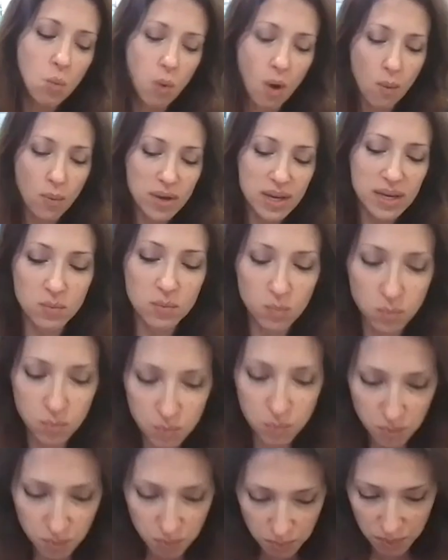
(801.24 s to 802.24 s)
What we
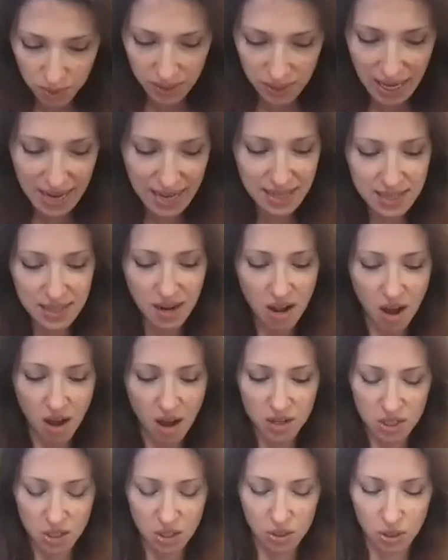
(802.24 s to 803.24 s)
landed
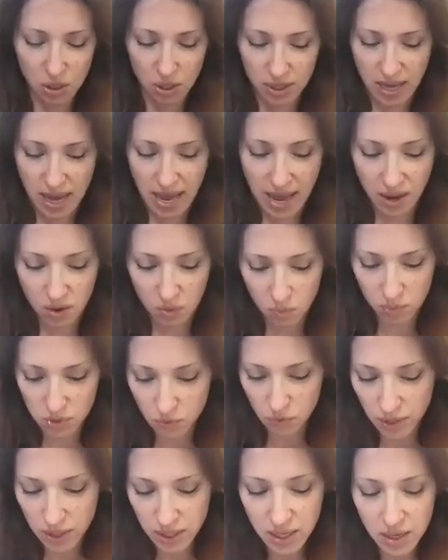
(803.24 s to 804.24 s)
on to look at was
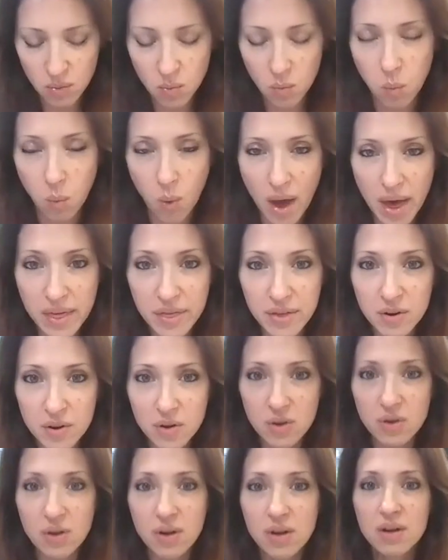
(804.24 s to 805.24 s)
really
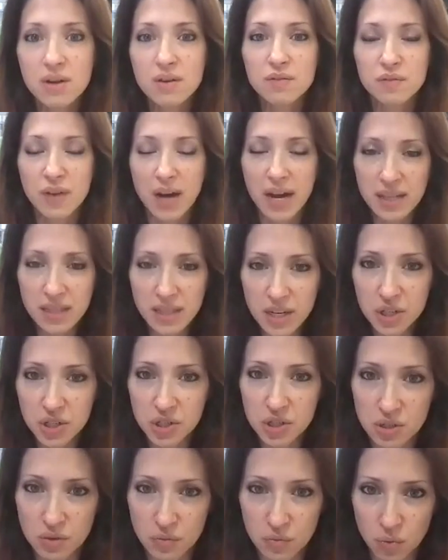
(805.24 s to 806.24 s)
whether
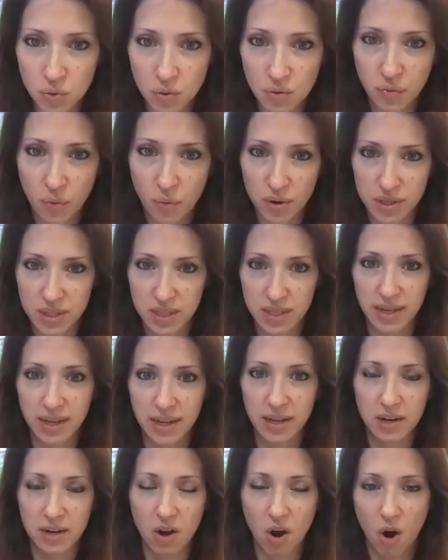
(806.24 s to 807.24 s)
violations of Rule
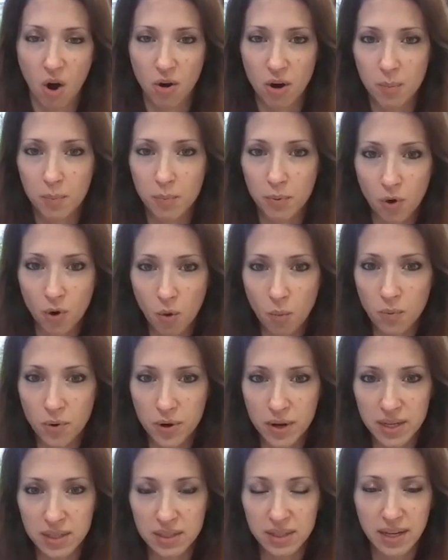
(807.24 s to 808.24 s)
14 are
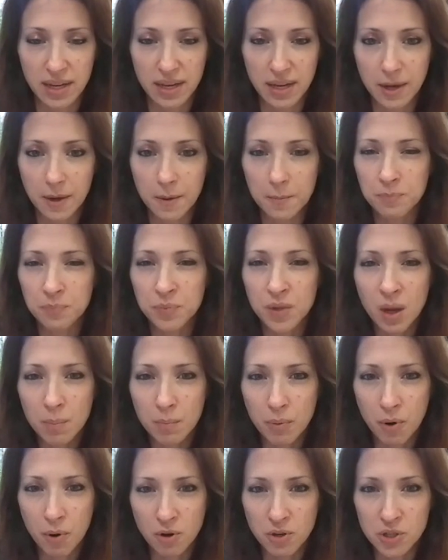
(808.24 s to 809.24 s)
appropriately
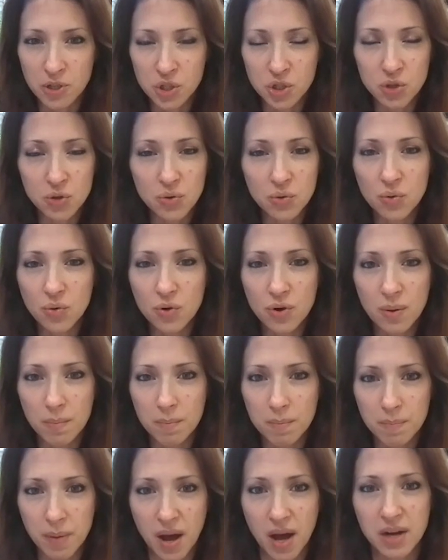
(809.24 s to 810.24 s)
pursued,
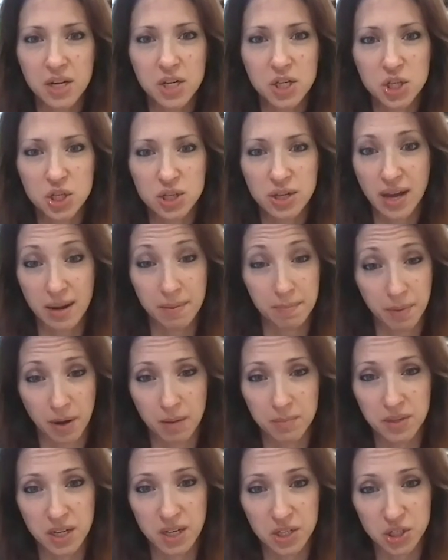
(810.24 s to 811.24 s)
punished, and
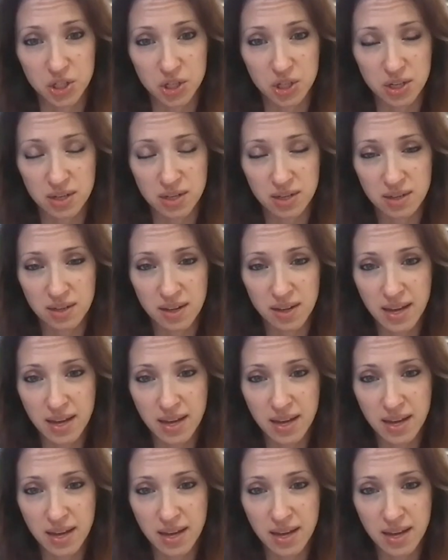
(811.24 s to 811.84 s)
published.